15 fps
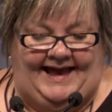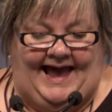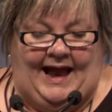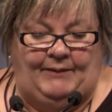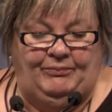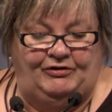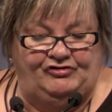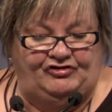
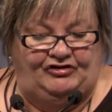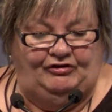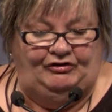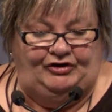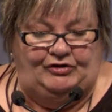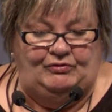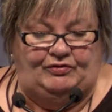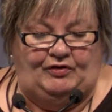Aboriginal
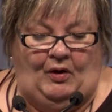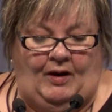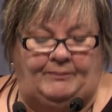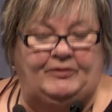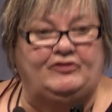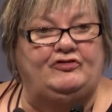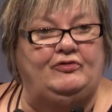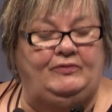Youth
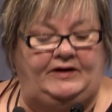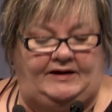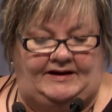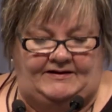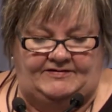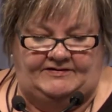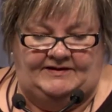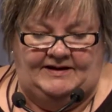
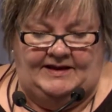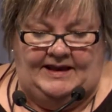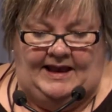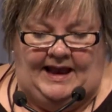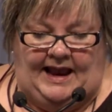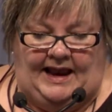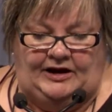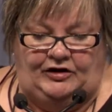Opportunities,
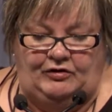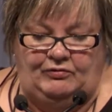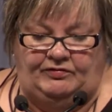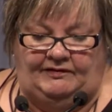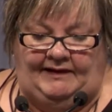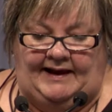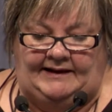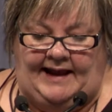a
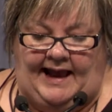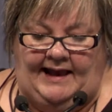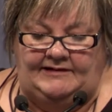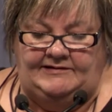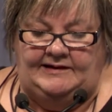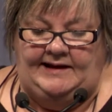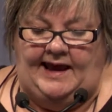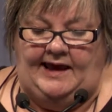youth-led
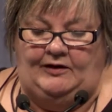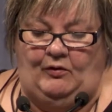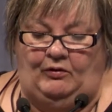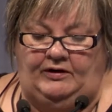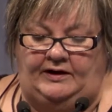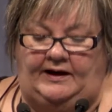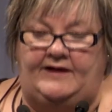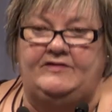anti-gang
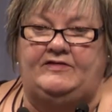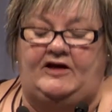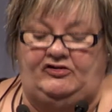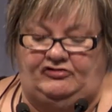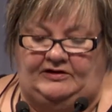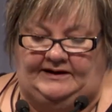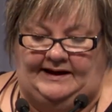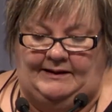
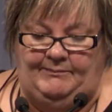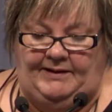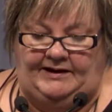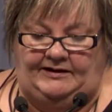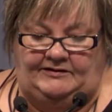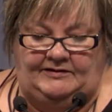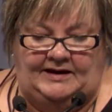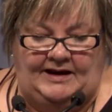organization
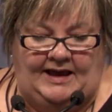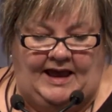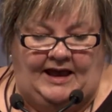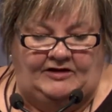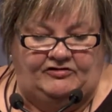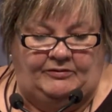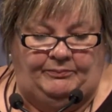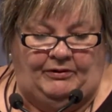committed
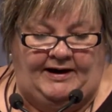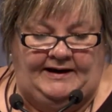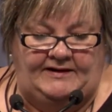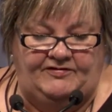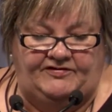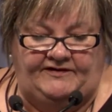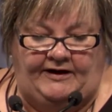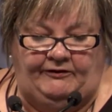to breaking
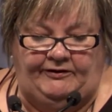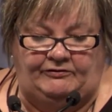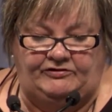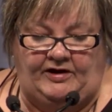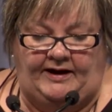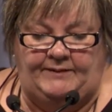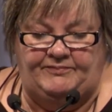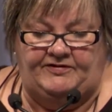
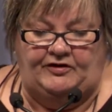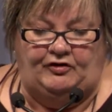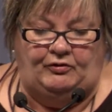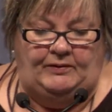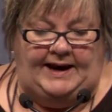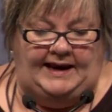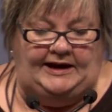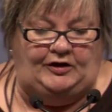stereotypes and
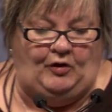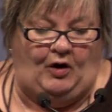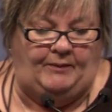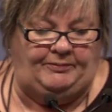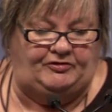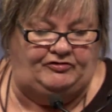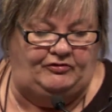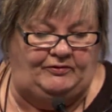creating
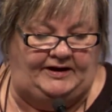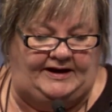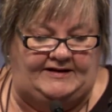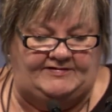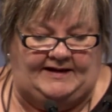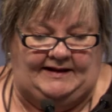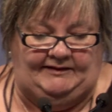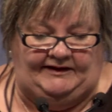
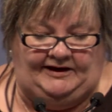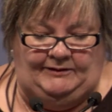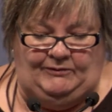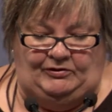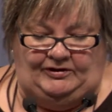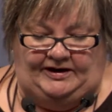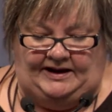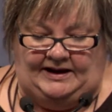opportunities in the
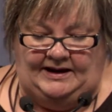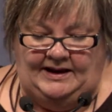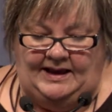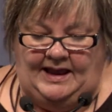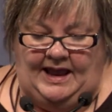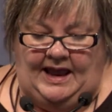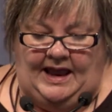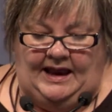community.
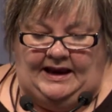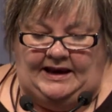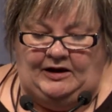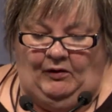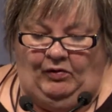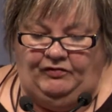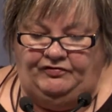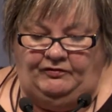He
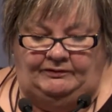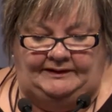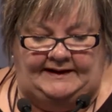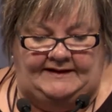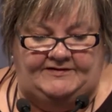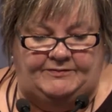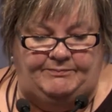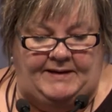also
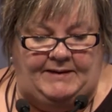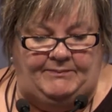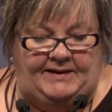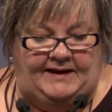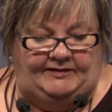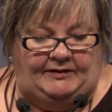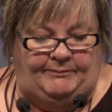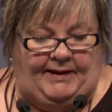leads Meet Me
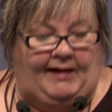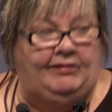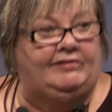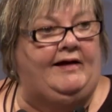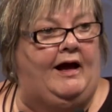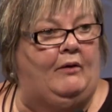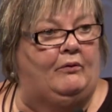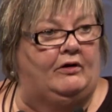at the Bell
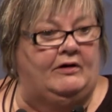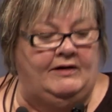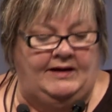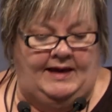Tower,